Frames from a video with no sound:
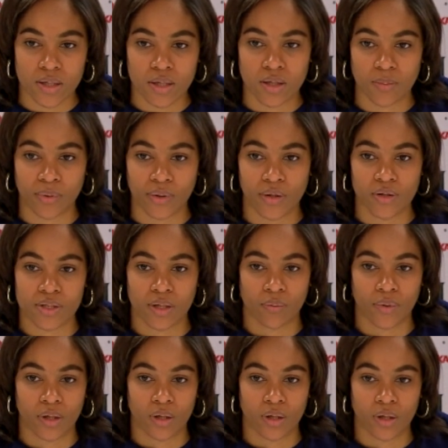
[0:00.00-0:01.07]
And the players that
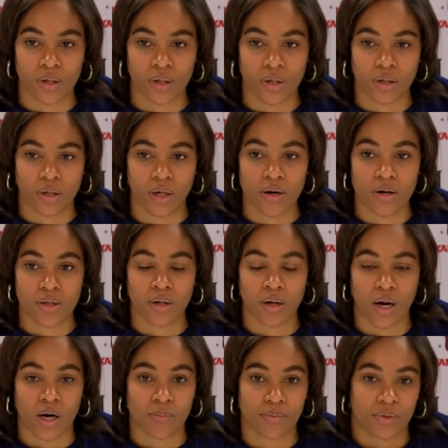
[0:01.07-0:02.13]
we inherited,
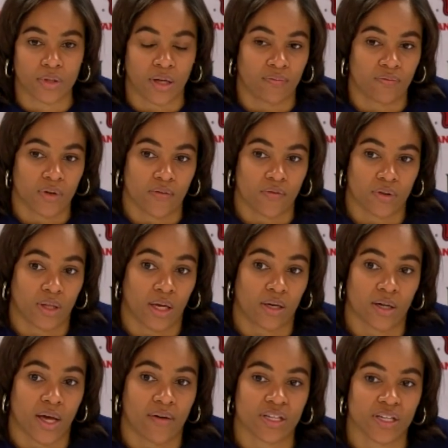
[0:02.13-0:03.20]
they didn't
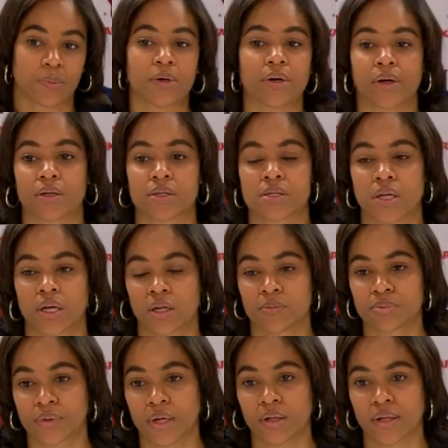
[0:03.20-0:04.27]
have experience. They didn't
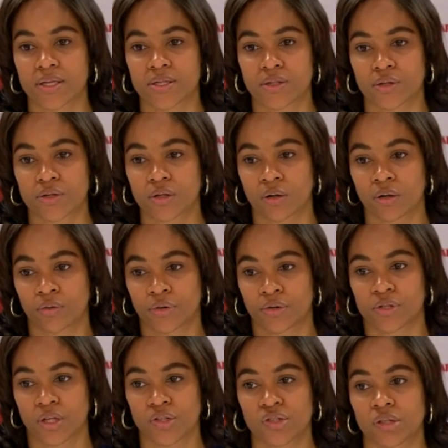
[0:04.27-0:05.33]
play last year. So you're
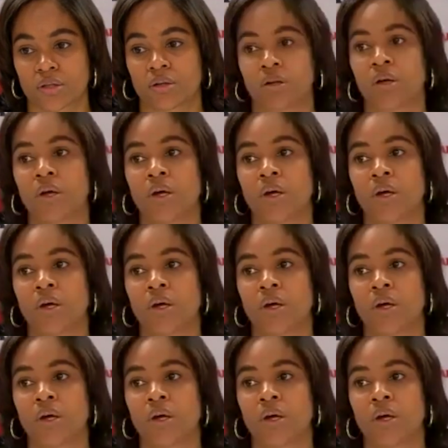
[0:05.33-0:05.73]
teaching